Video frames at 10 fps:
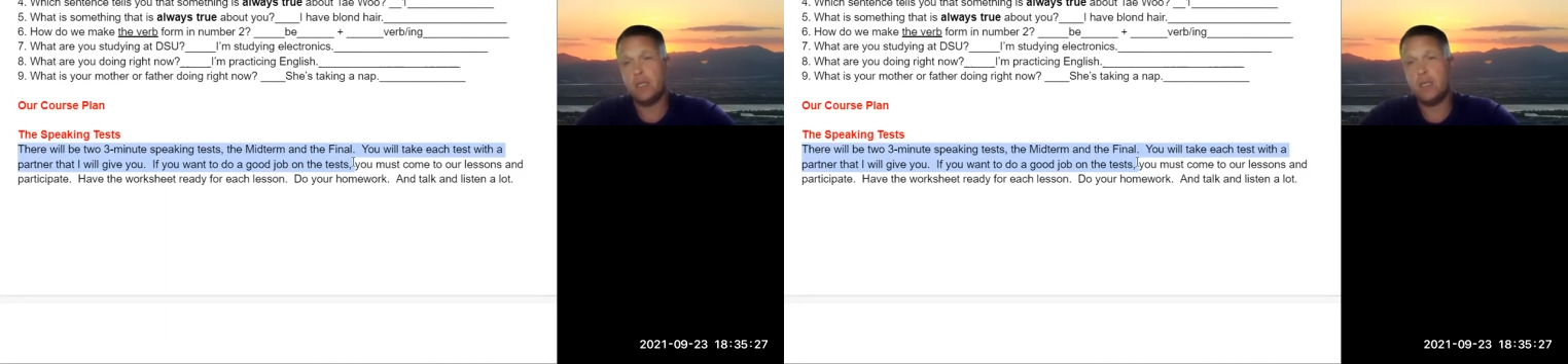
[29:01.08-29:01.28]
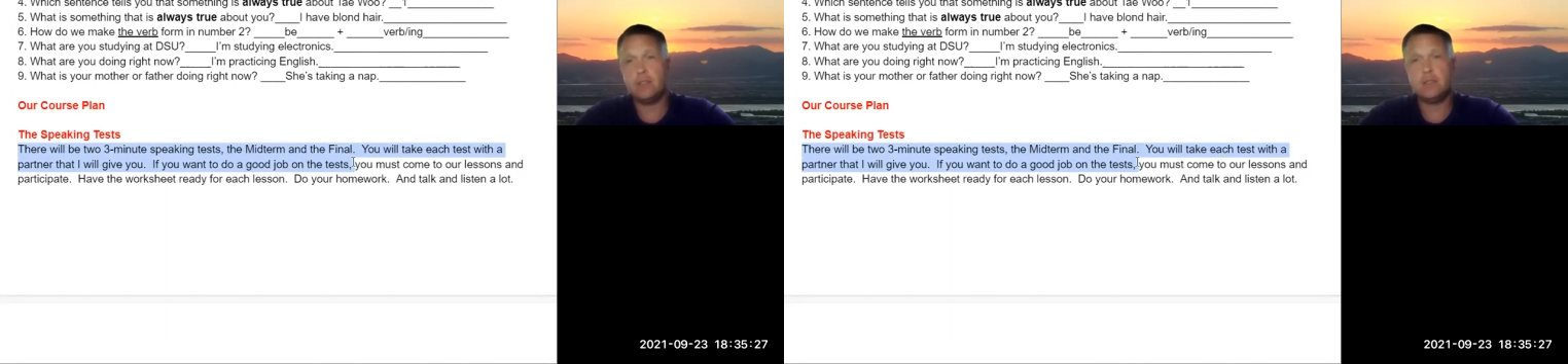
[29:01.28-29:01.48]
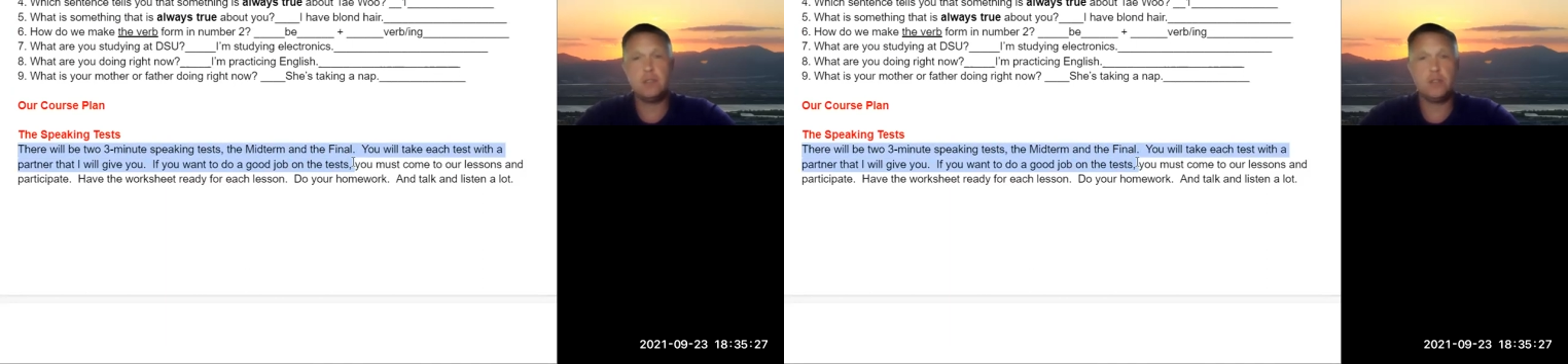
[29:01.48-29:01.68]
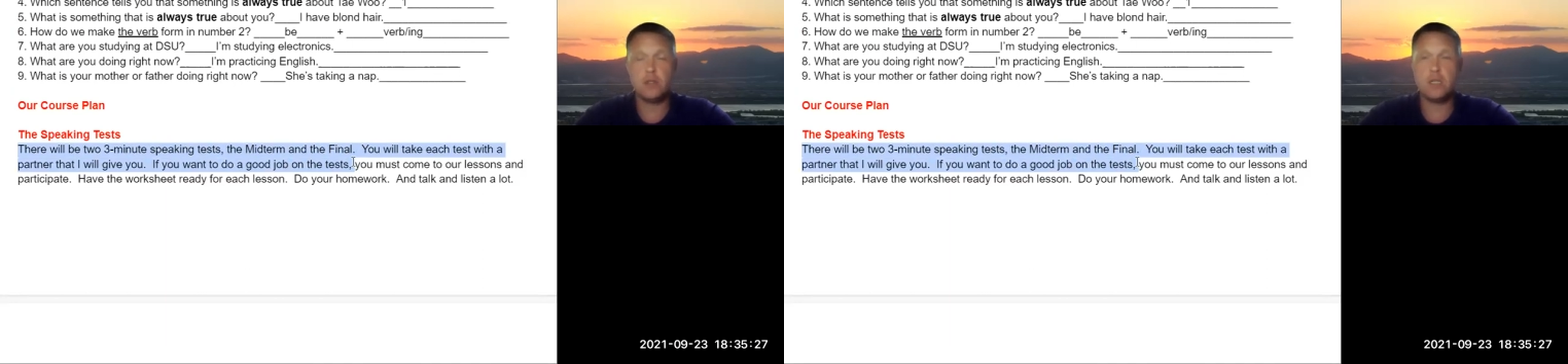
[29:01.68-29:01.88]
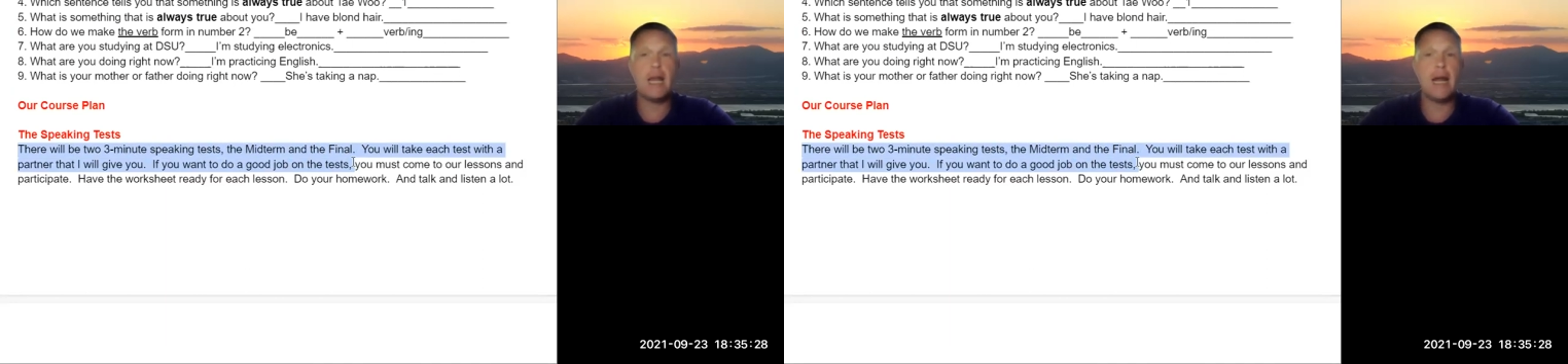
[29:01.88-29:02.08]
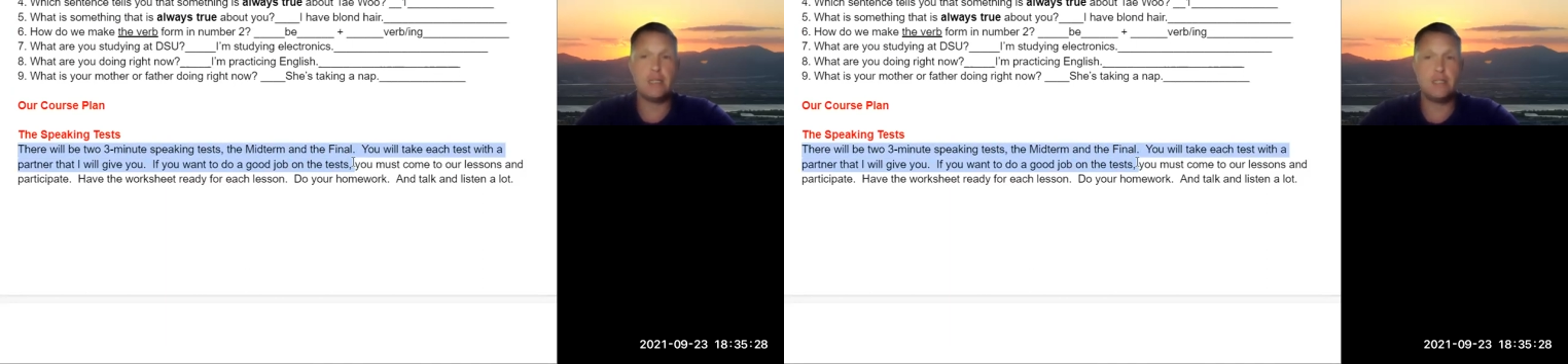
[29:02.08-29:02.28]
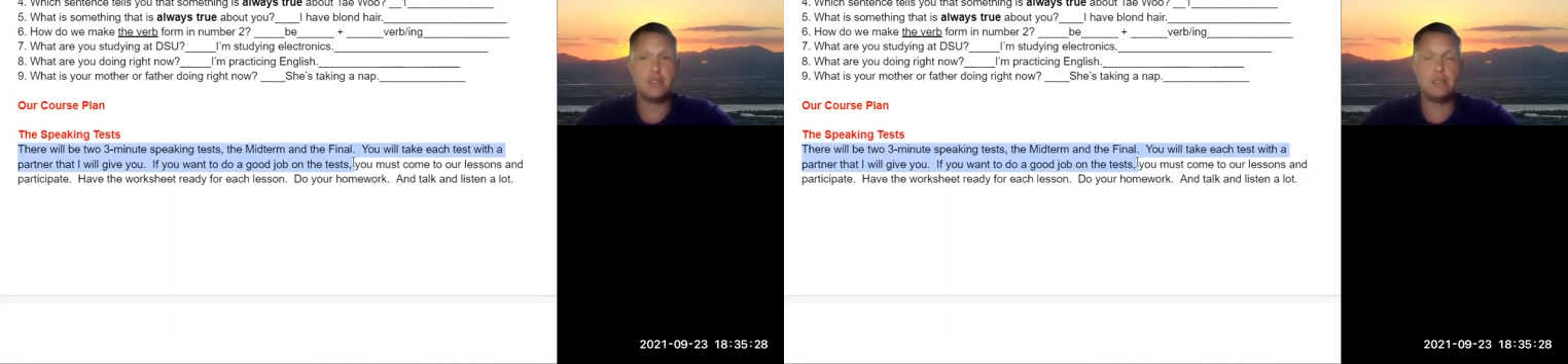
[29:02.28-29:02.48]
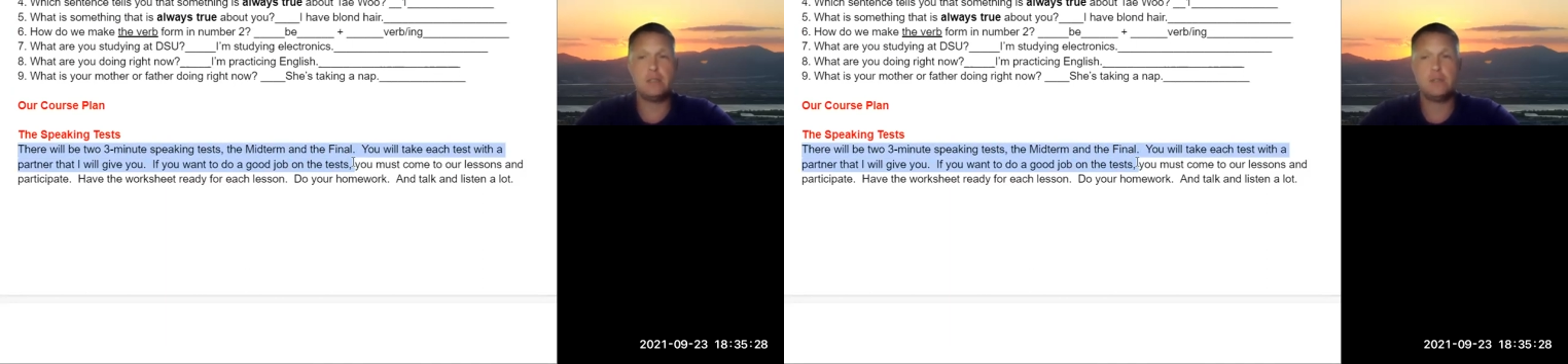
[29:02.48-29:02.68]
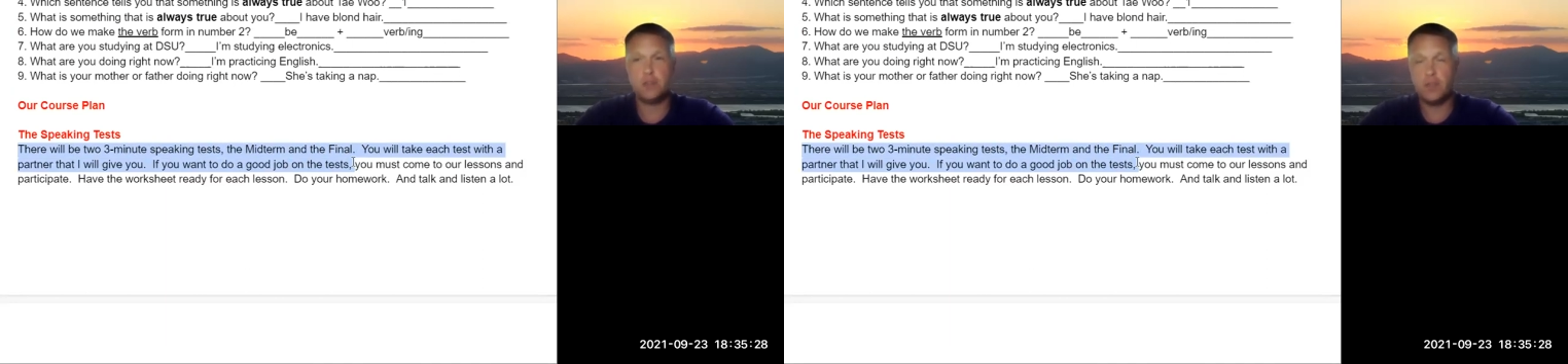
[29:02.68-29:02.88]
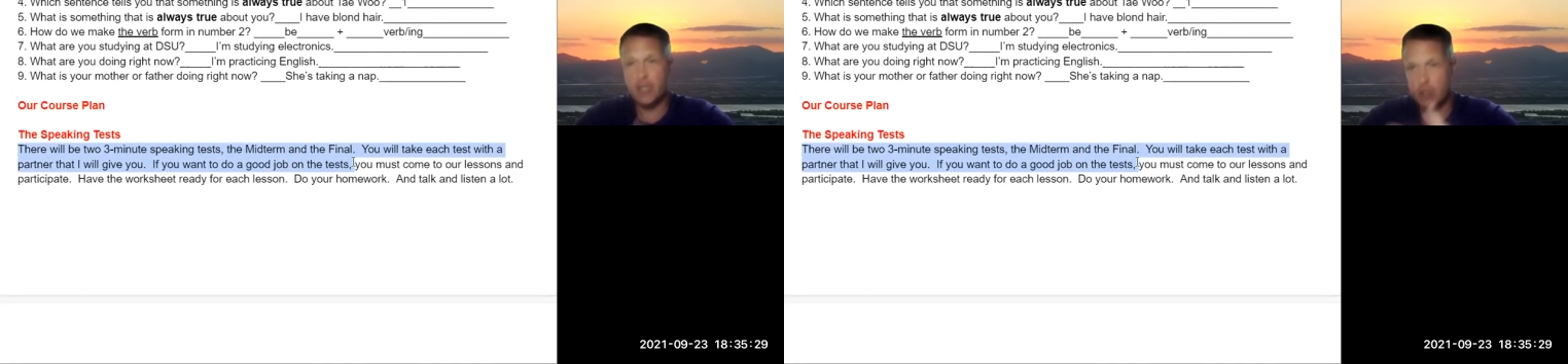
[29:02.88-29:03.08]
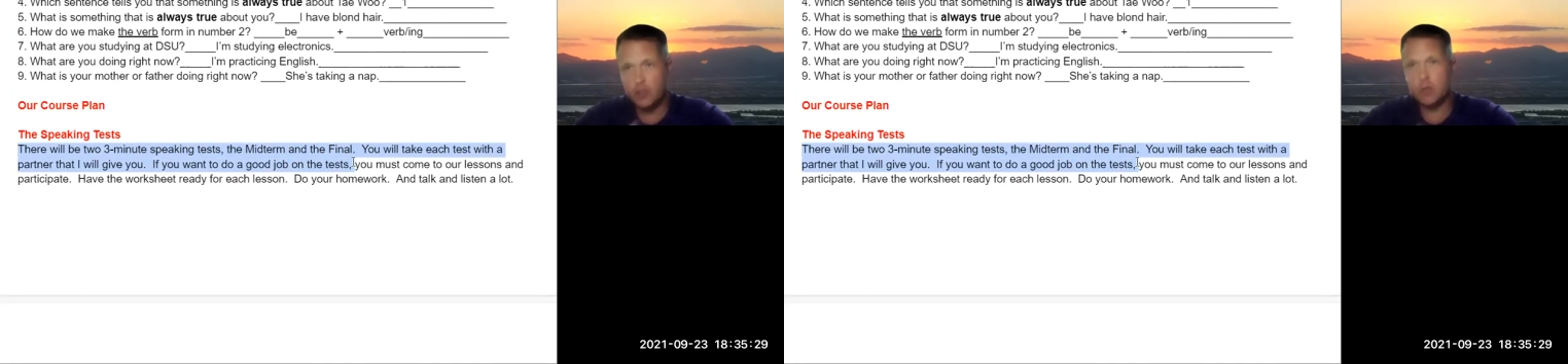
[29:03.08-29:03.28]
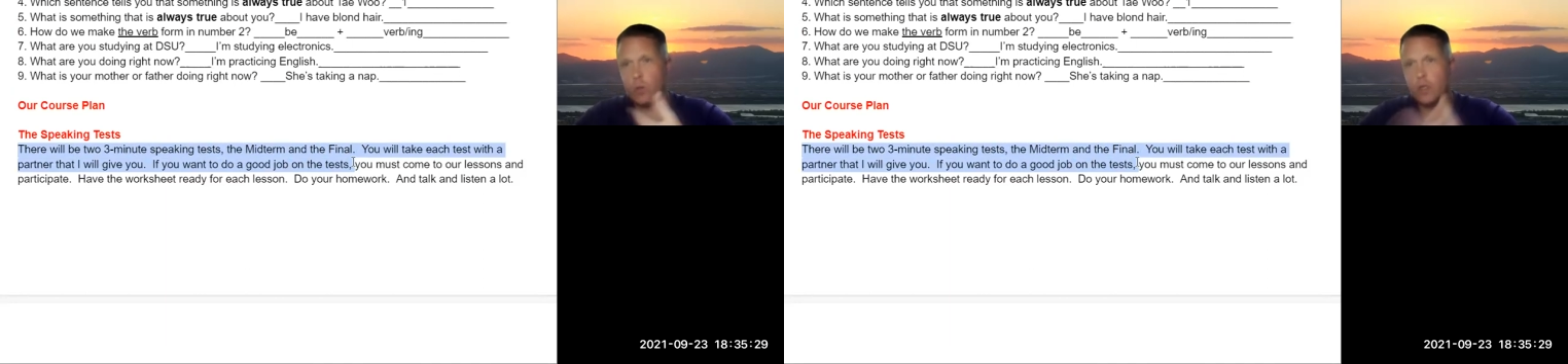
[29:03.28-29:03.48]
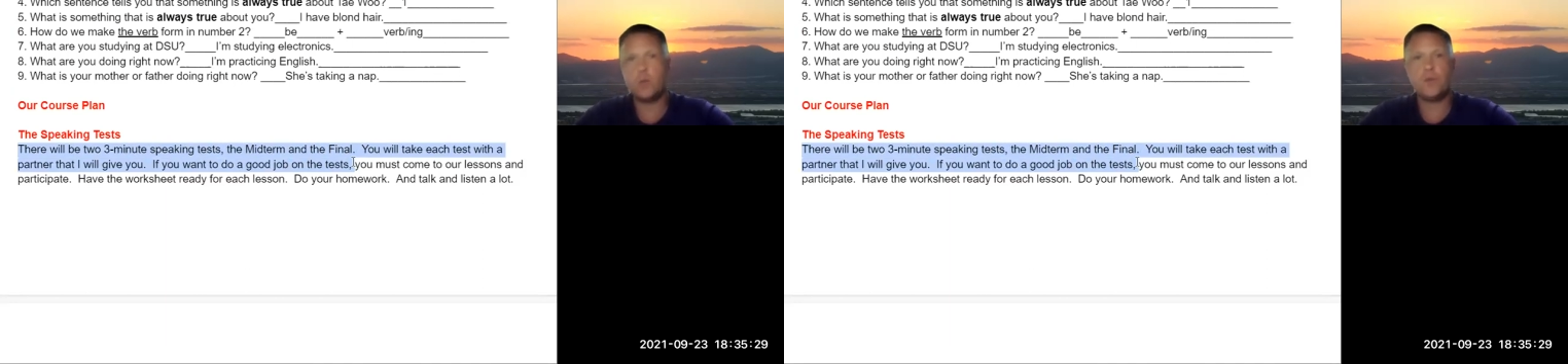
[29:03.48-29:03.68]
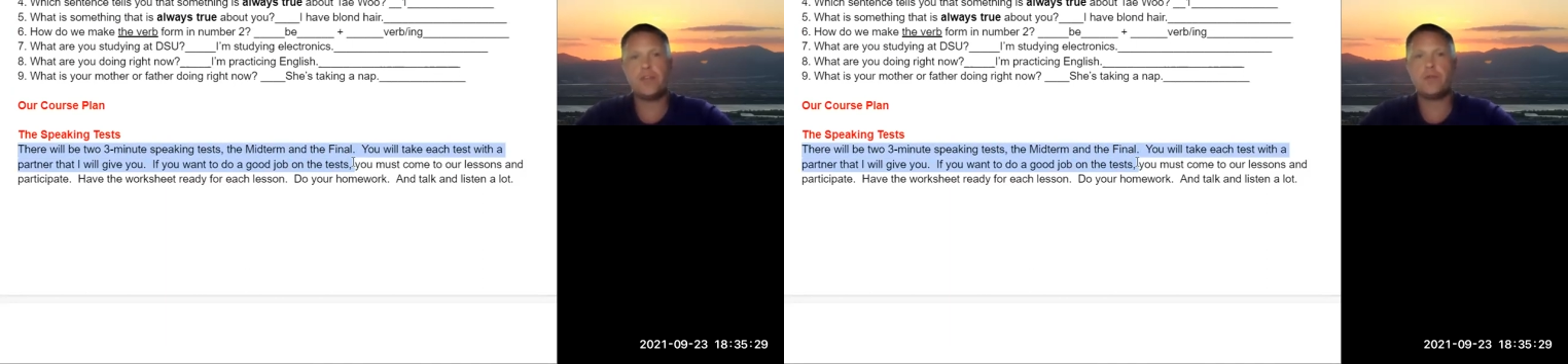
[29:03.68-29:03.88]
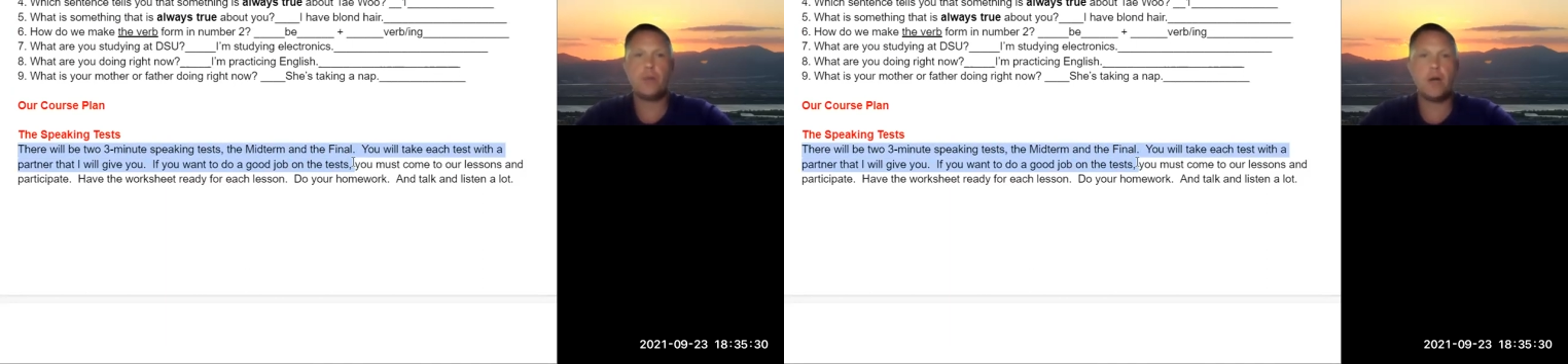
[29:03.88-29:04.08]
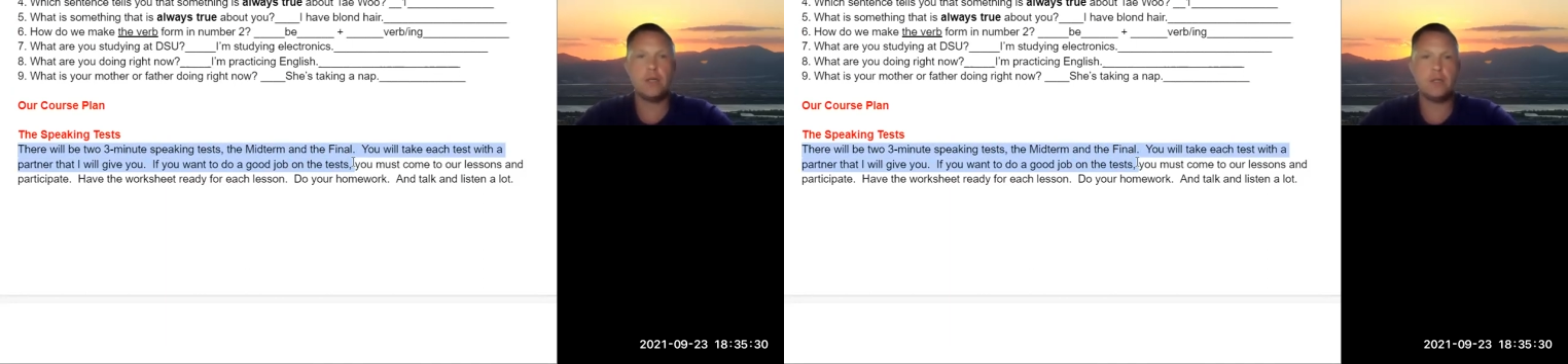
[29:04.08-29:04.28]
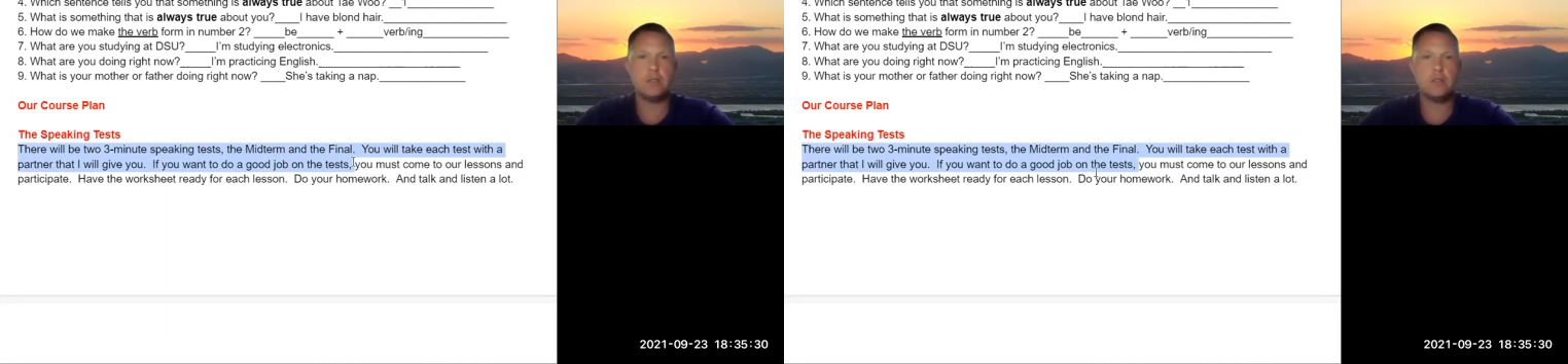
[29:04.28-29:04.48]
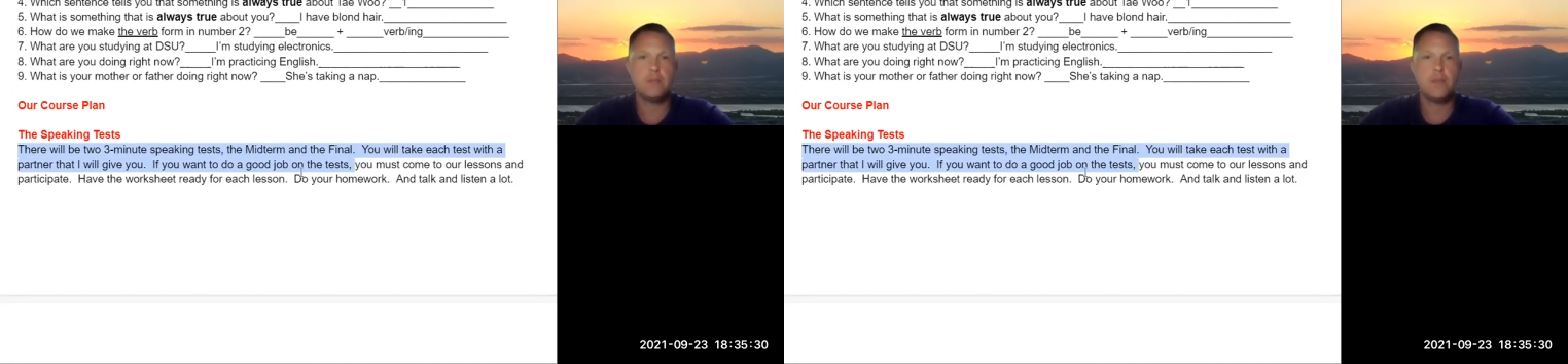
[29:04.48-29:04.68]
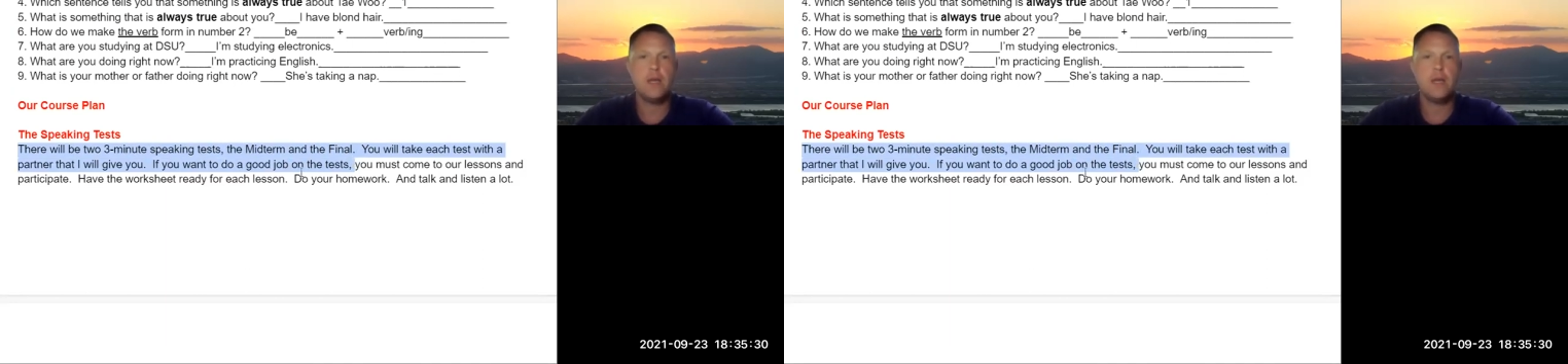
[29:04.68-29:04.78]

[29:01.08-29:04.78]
in your class. So get used to working with different partners.